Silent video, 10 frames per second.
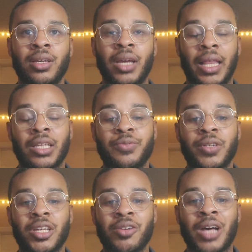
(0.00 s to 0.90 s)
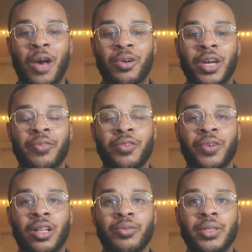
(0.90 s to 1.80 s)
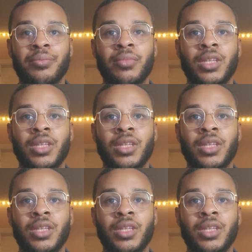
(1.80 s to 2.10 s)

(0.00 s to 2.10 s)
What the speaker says: In this video, I will cover the following: